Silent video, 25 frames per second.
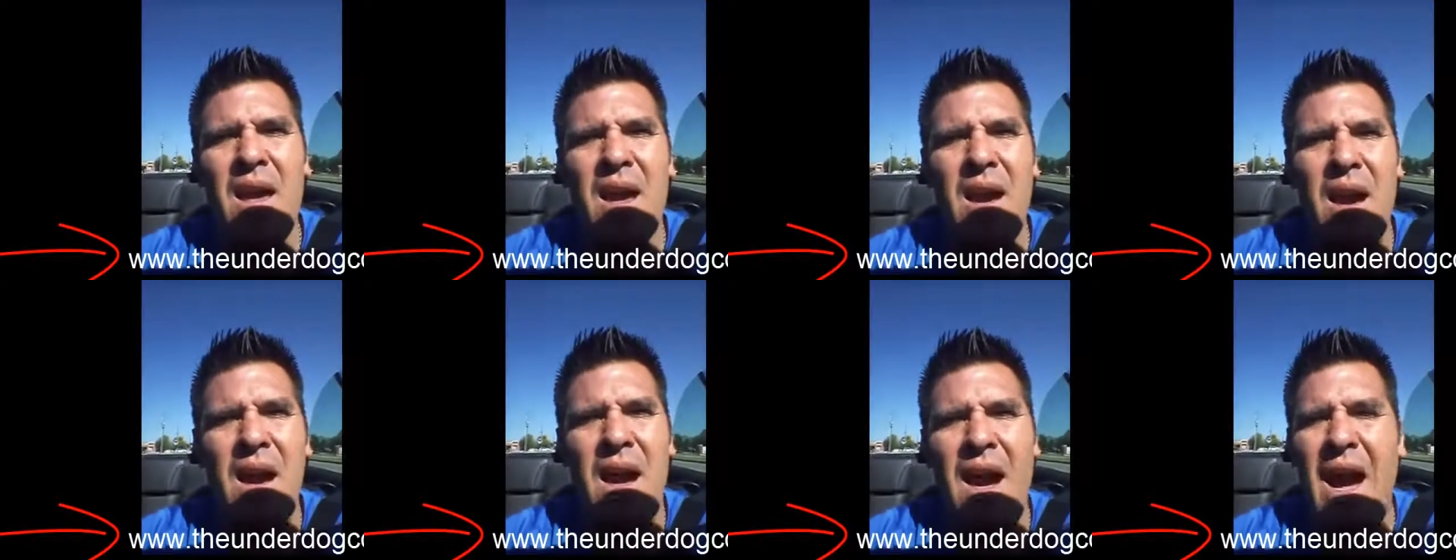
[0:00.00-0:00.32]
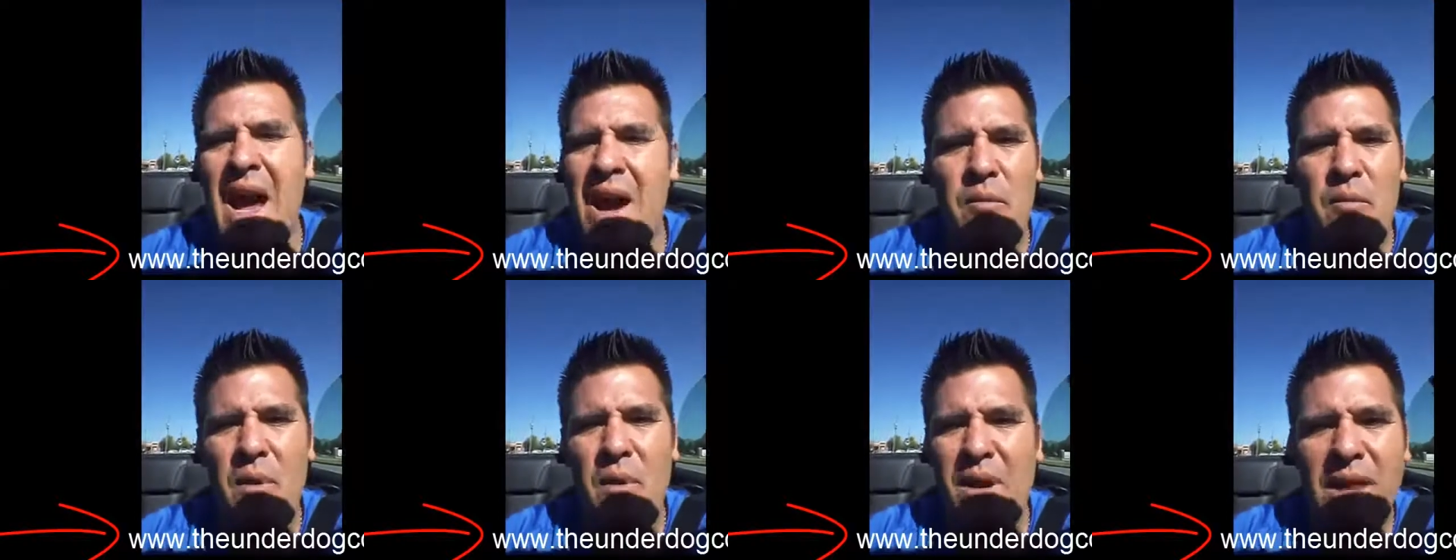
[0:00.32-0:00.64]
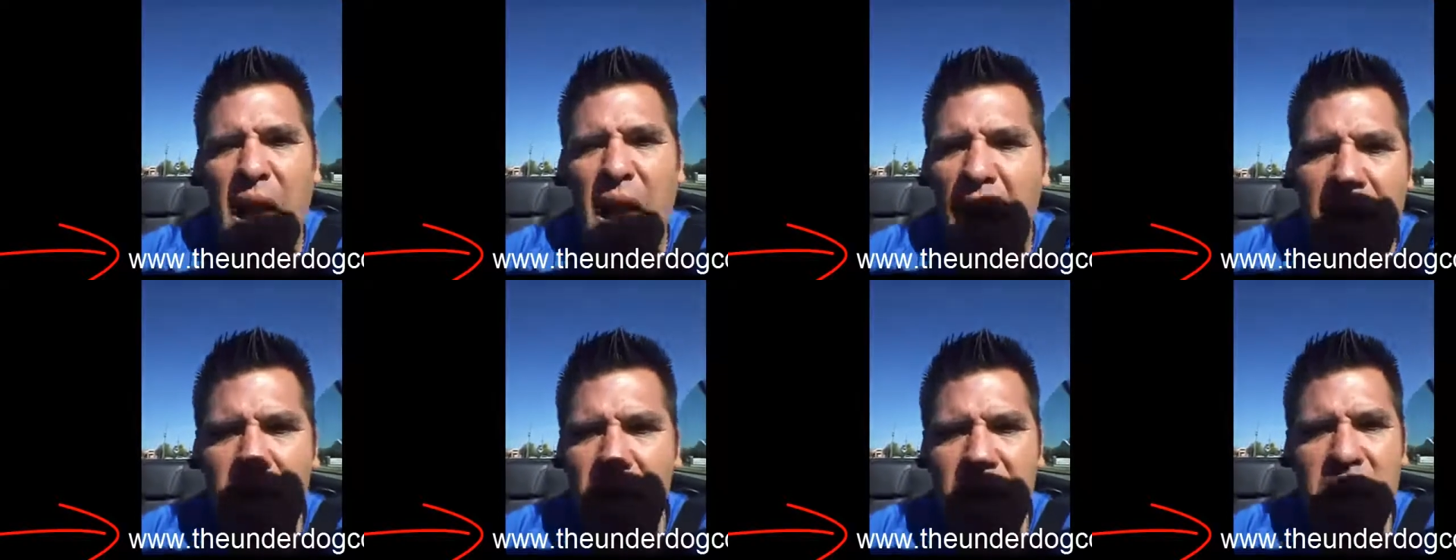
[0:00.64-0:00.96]
Uh, I read
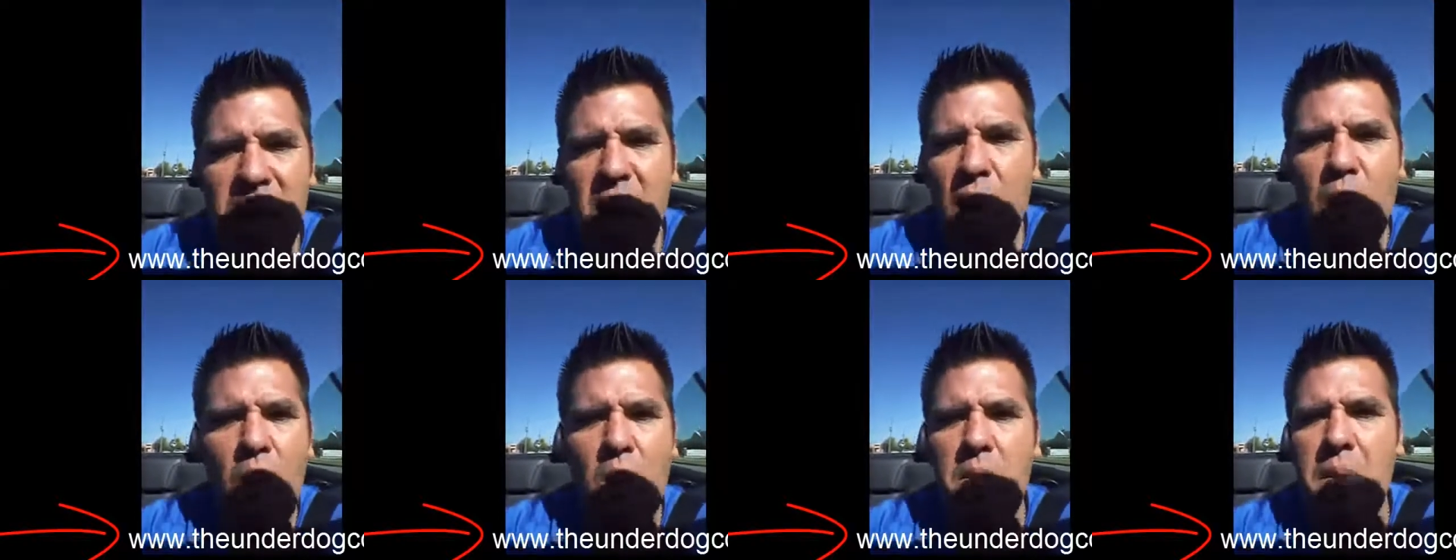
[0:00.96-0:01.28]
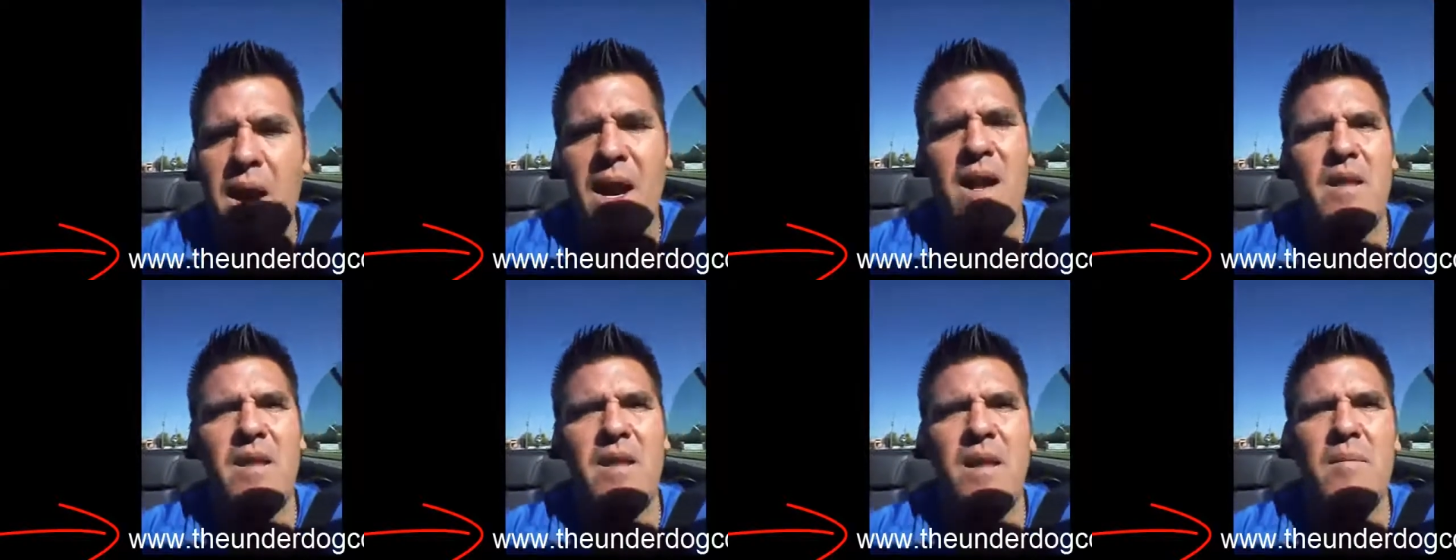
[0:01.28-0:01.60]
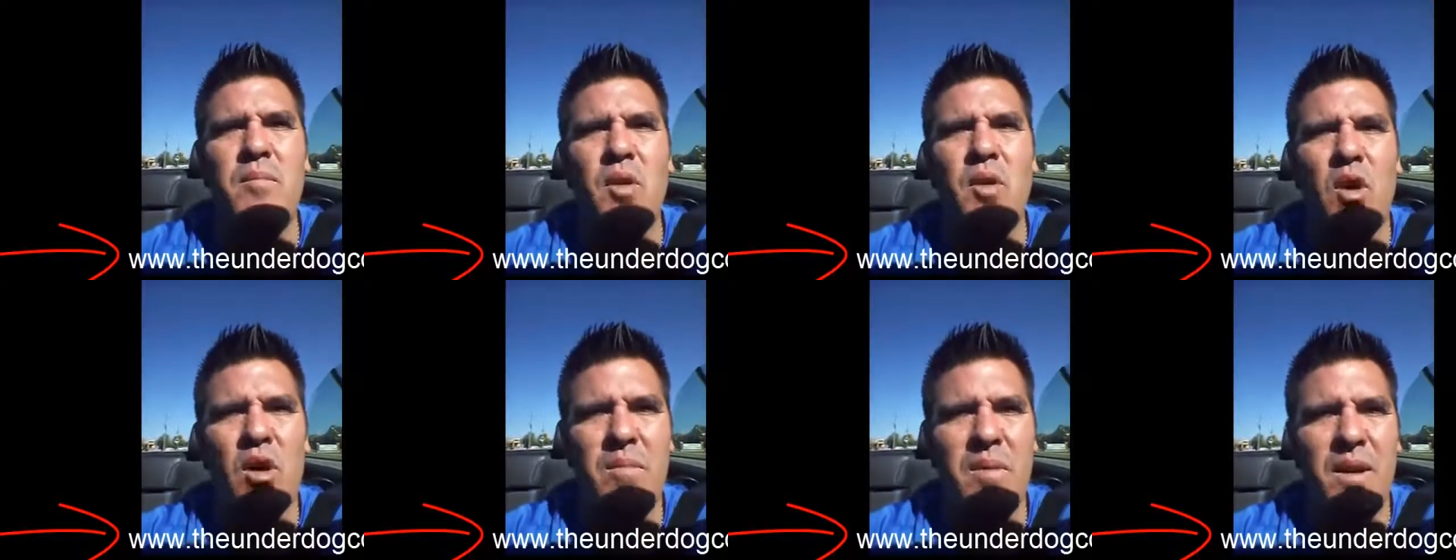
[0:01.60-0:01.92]
every network
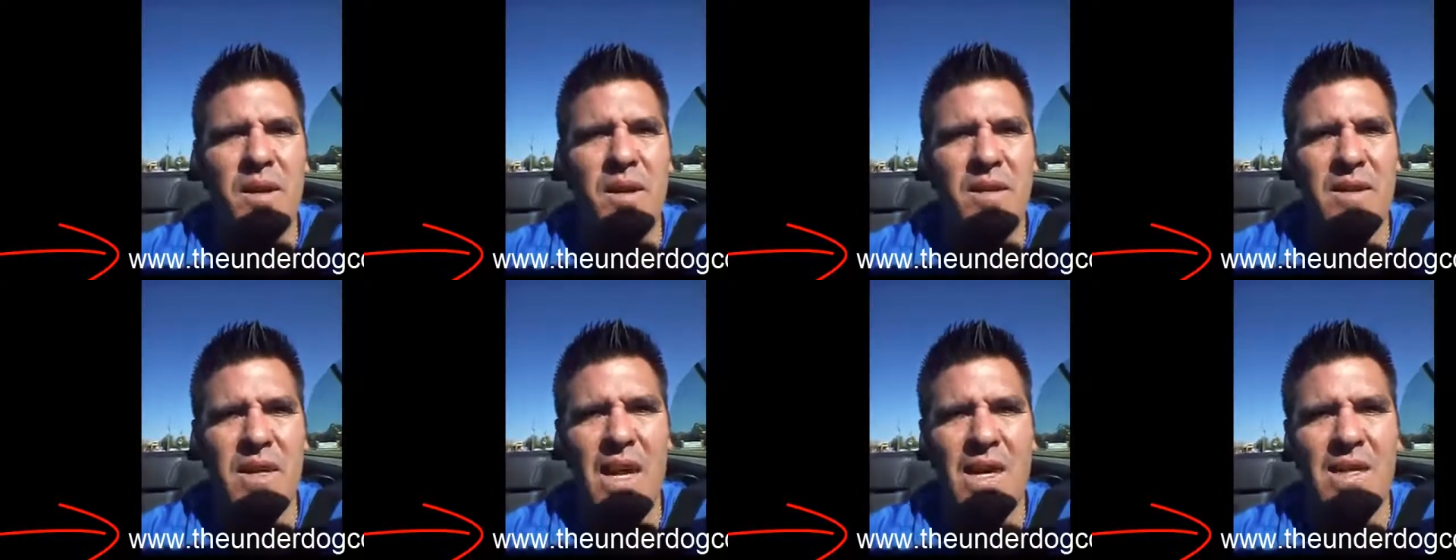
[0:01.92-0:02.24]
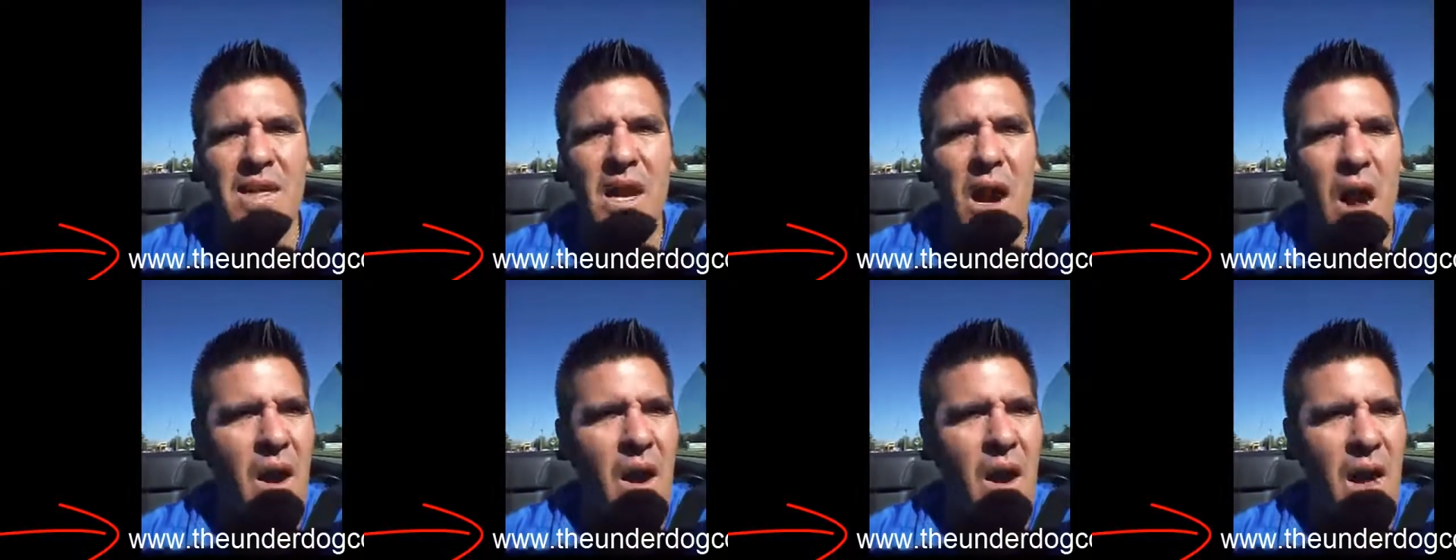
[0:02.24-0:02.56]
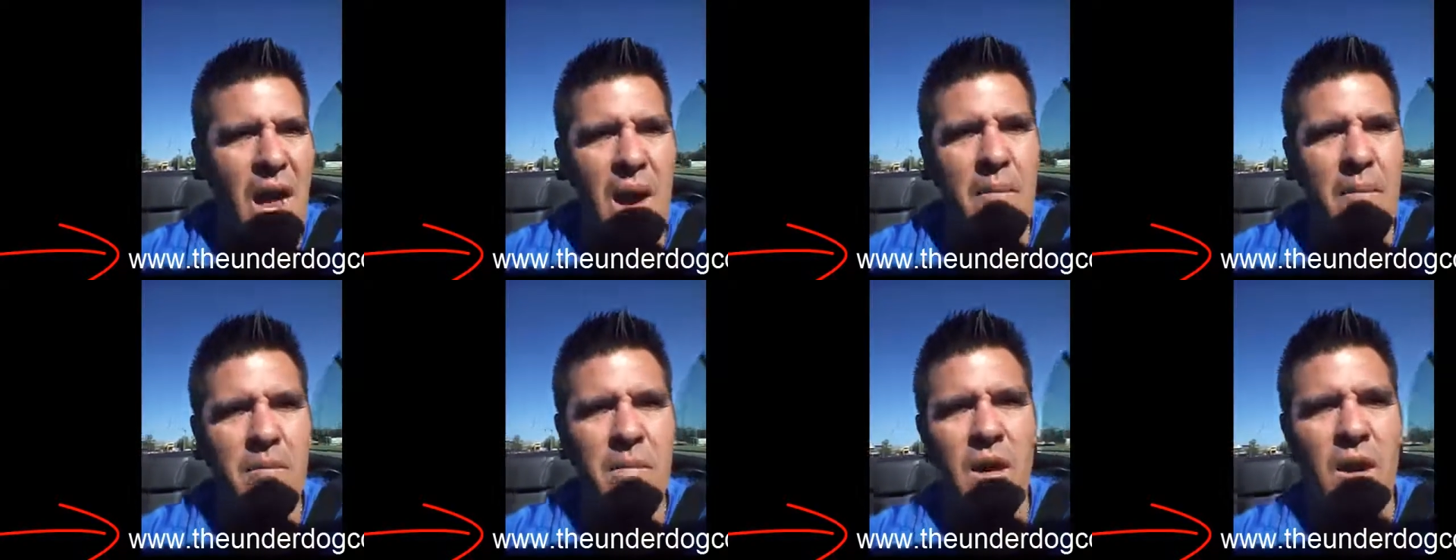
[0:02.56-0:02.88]
marketing book because that's how I
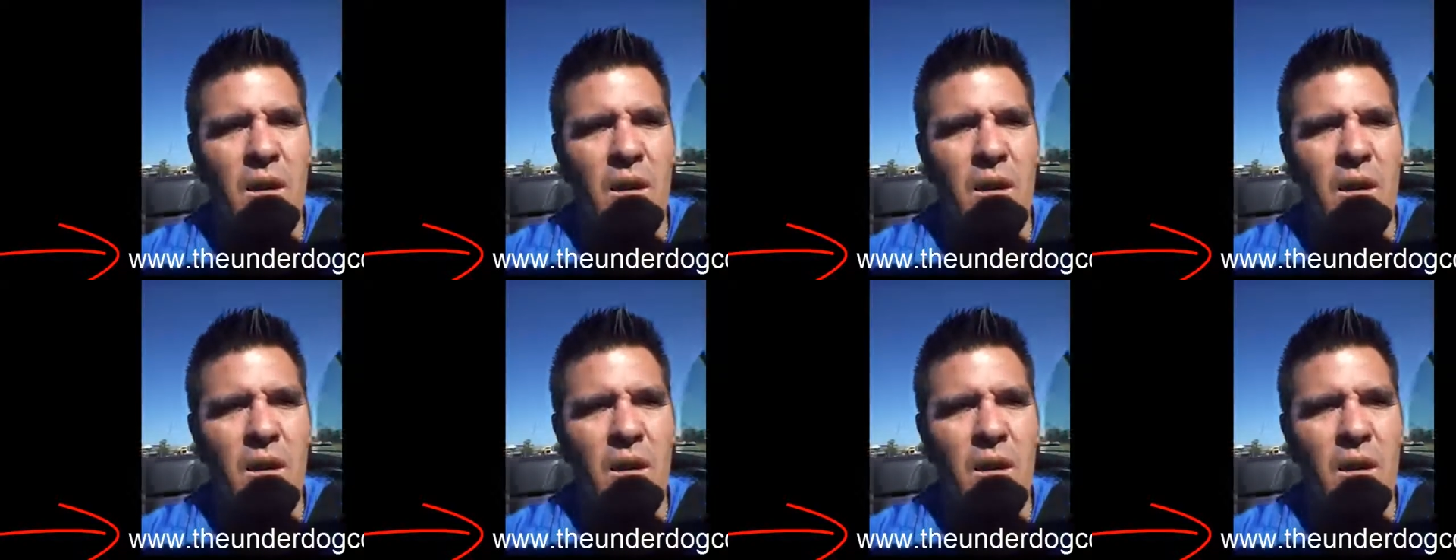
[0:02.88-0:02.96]
am.